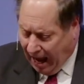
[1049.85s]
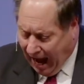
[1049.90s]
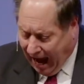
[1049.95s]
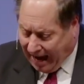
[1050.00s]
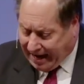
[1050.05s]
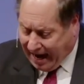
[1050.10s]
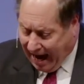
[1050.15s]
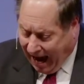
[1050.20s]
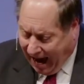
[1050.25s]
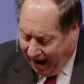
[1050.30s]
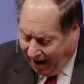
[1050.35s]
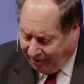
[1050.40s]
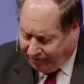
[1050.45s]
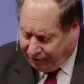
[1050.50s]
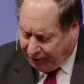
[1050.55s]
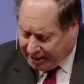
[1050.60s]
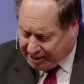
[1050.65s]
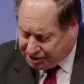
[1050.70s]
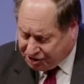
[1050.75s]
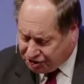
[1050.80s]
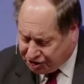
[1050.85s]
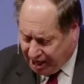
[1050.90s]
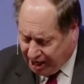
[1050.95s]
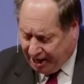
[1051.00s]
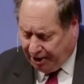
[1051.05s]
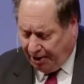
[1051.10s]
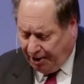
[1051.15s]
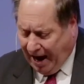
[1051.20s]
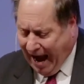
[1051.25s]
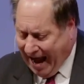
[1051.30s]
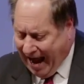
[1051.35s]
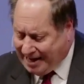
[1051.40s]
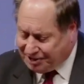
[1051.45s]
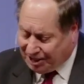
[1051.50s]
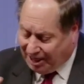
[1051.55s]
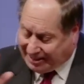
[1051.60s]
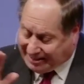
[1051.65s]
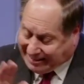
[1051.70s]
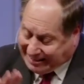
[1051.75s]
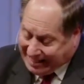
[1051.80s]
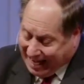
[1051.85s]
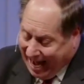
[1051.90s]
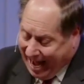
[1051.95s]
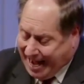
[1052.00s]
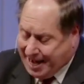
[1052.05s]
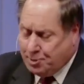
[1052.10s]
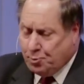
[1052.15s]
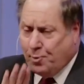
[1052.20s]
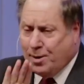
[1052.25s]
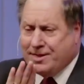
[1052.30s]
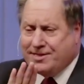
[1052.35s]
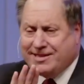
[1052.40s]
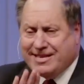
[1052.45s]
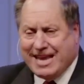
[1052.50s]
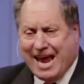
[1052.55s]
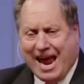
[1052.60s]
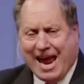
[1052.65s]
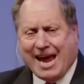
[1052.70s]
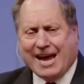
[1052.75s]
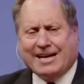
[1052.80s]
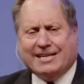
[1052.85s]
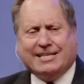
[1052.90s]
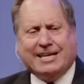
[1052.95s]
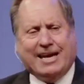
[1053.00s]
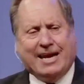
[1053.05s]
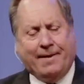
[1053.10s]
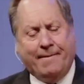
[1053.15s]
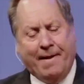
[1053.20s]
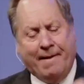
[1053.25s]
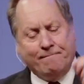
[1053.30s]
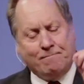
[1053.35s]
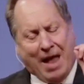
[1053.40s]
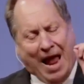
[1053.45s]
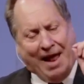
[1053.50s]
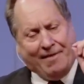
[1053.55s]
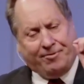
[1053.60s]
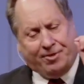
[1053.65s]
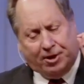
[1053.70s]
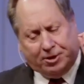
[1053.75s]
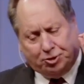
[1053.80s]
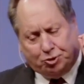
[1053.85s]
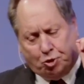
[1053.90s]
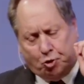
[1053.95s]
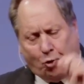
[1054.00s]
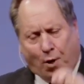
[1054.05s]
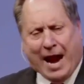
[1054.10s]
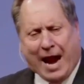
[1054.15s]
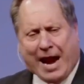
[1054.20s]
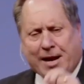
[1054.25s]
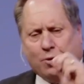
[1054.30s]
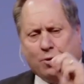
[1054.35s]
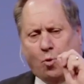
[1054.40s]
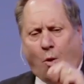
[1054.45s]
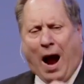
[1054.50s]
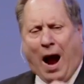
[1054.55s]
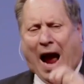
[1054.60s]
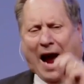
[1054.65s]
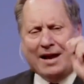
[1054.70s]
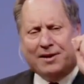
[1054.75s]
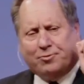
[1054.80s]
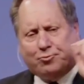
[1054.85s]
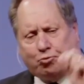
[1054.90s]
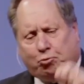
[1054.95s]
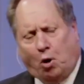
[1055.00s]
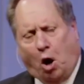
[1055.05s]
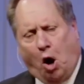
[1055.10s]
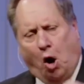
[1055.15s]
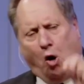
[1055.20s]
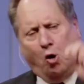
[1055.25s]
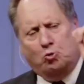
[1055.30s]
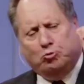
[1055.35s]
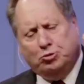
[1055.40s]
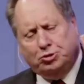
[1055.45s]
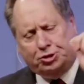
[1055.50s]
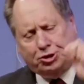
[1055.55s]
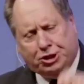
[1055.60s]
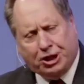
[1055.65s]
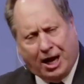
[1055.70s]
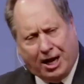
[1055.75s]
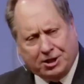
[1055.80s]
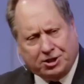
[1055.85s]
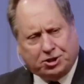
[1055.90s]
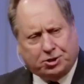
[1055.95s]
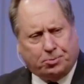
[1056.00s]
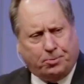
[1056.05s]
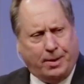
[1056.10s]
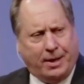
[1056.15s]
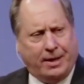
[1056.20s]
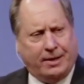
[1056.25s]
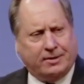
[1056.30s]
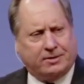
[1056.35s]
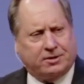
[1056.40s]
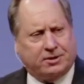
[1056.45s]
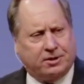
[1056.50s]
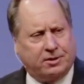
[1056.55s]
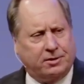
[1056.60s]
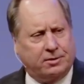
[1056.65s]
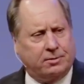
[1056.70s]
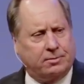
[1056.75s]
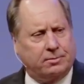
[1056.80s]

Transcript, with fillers: and every sinner has a date with deity at the great white throne judgment.